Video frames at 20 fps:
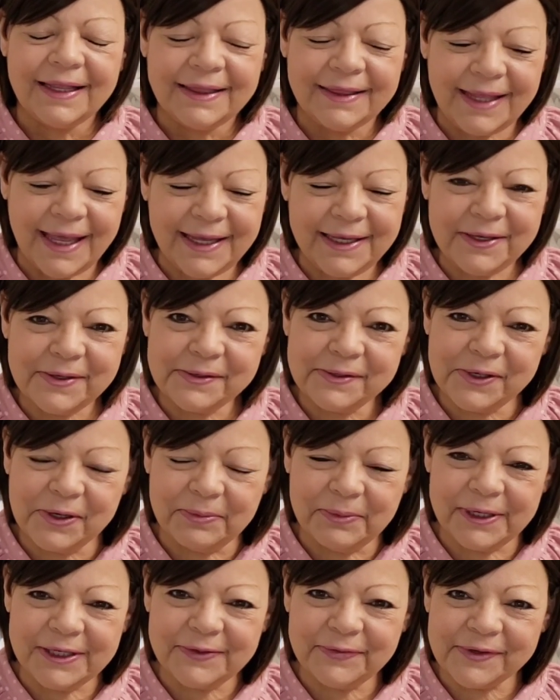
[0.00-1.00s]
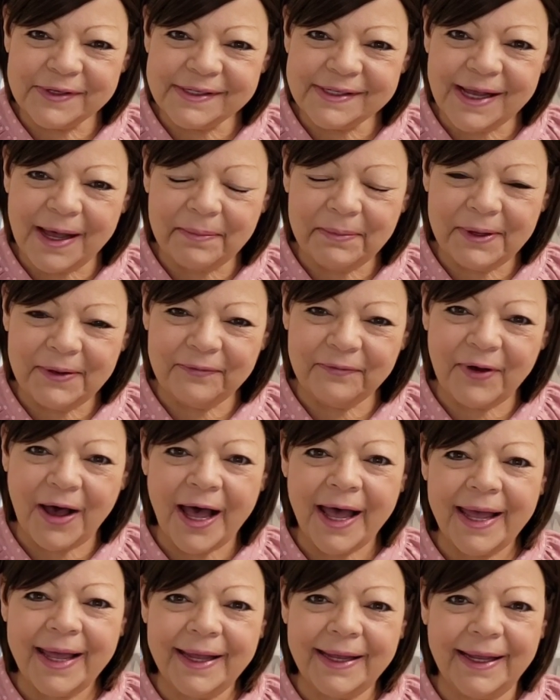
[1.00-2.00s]
Thank you so much for stopping
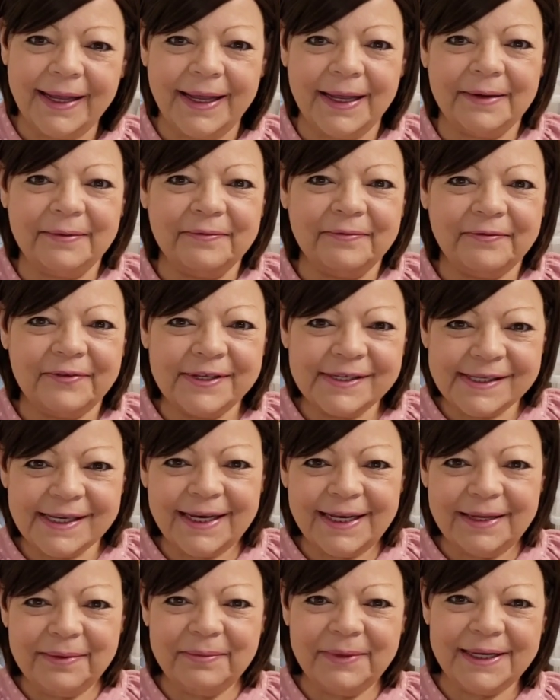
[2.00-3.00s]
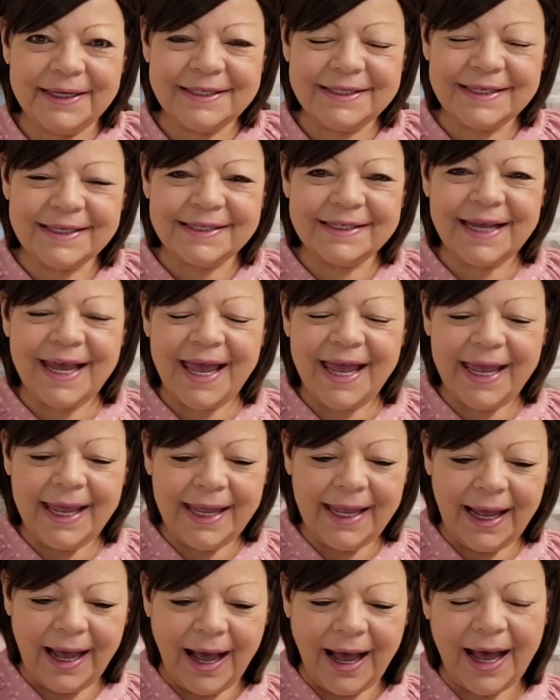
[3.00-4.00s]
by and visiting me
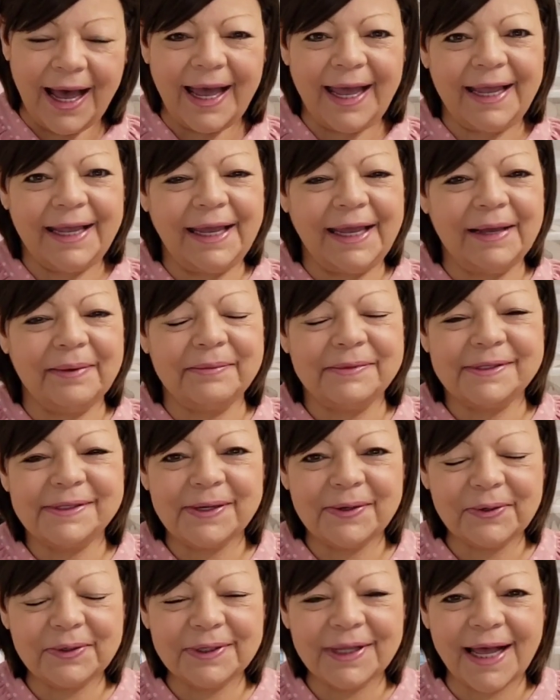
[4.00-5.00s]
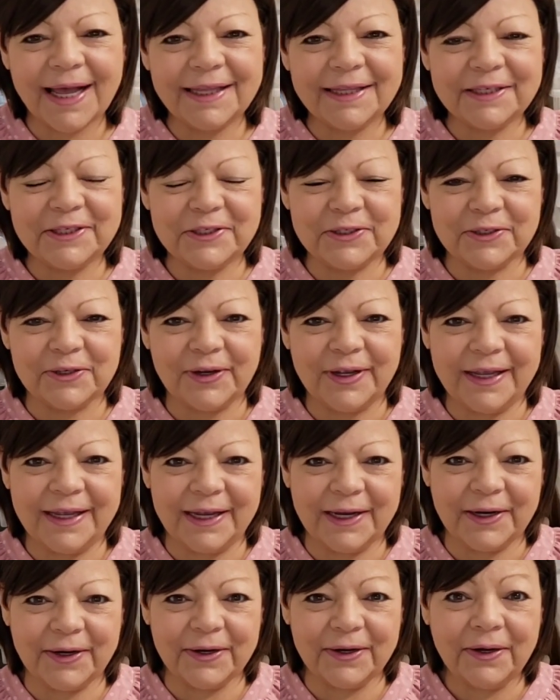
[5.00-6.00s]
today. I am so glad that you're
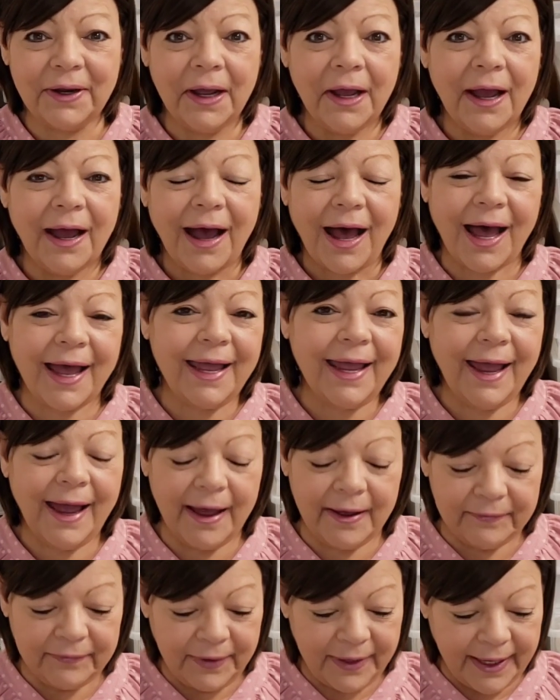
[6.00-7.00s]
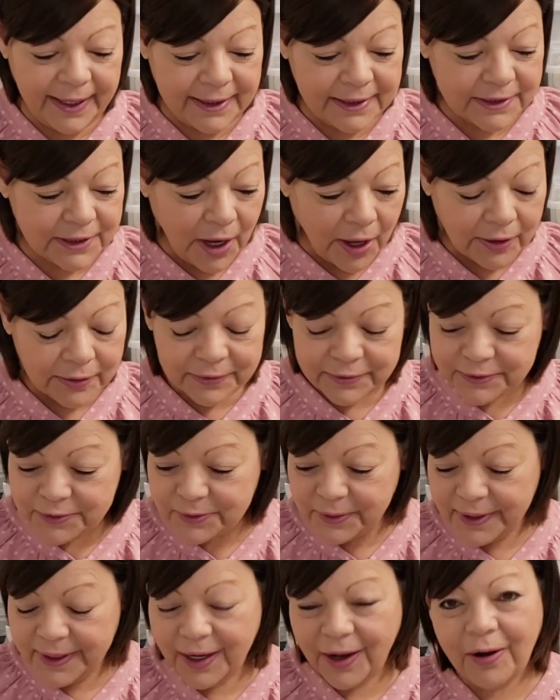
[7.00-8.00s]
here. I have a Dollar
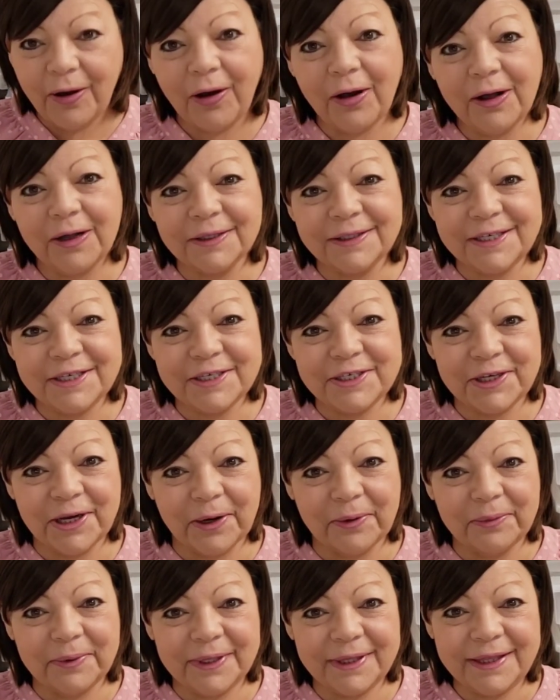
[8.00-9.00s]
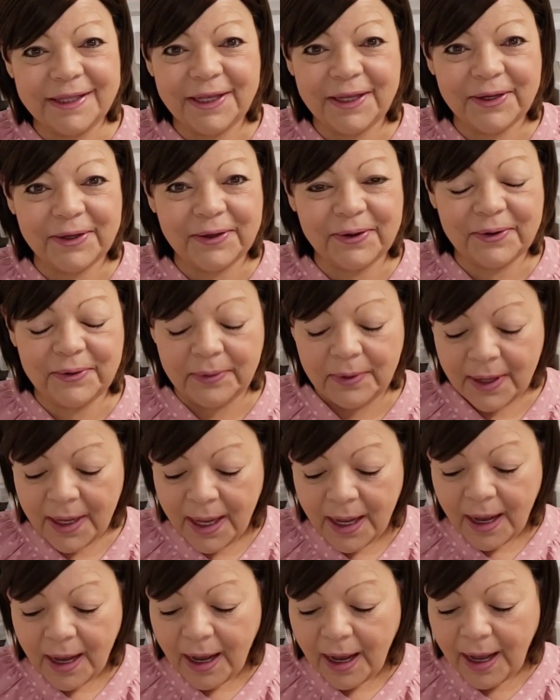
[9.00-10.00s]
Tree haul to share with you.
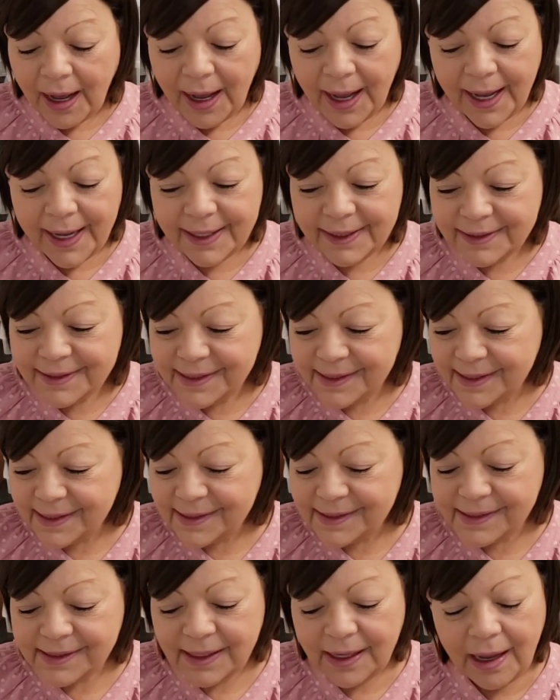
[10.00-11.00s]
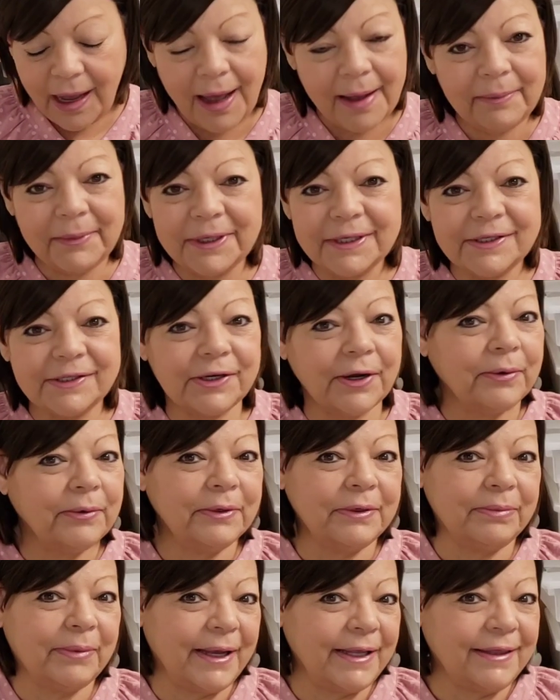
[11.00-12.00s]
I just, I'm going to start
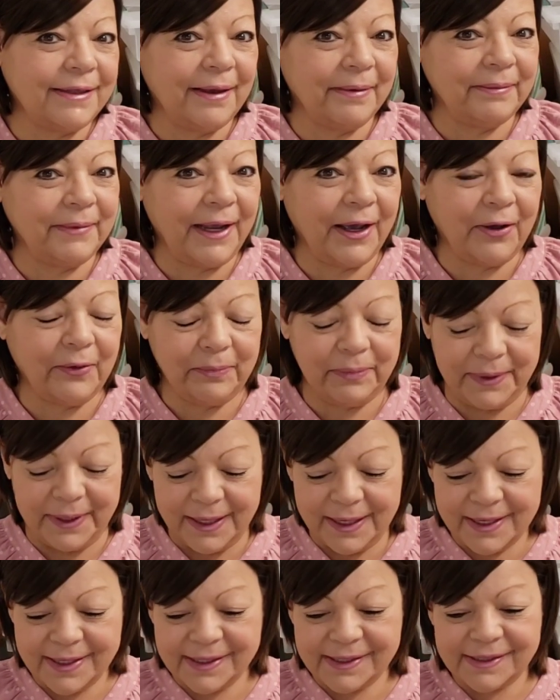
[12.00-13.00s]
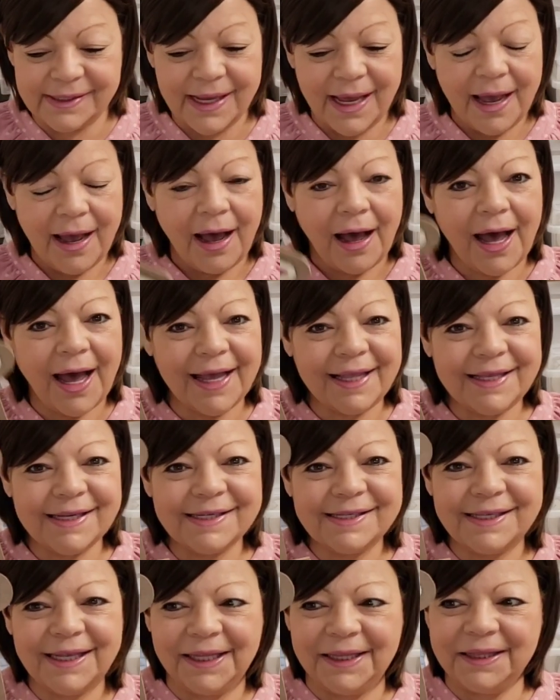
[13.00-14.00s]
with my thumbnail because I
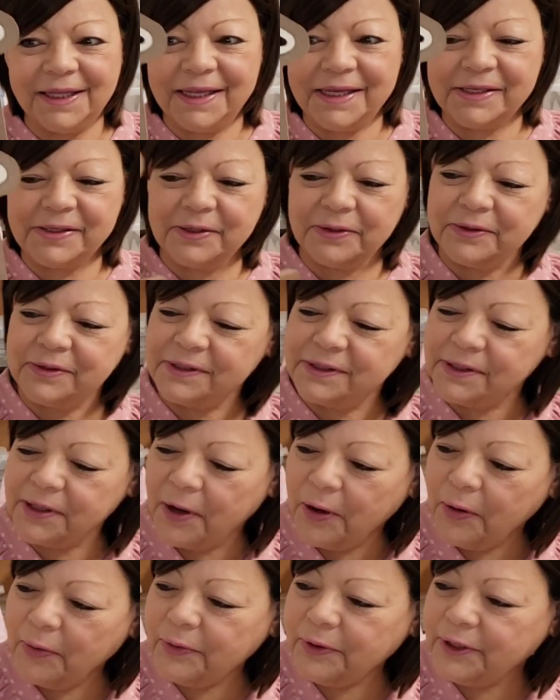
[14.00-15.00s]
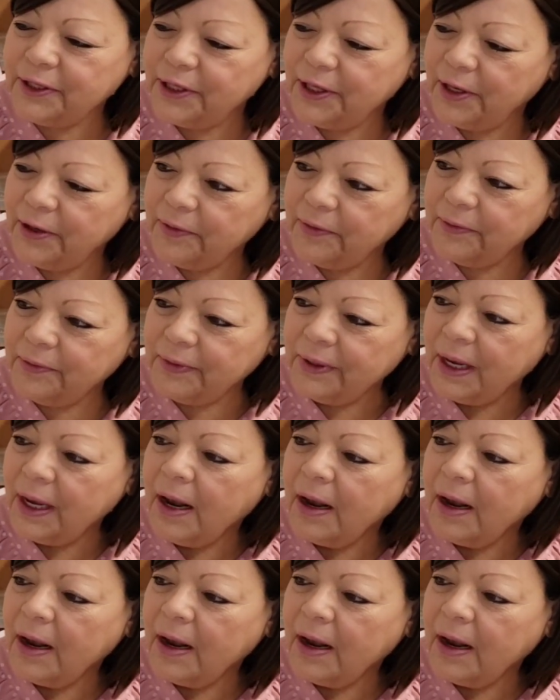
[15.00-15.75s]
just think these are so cute.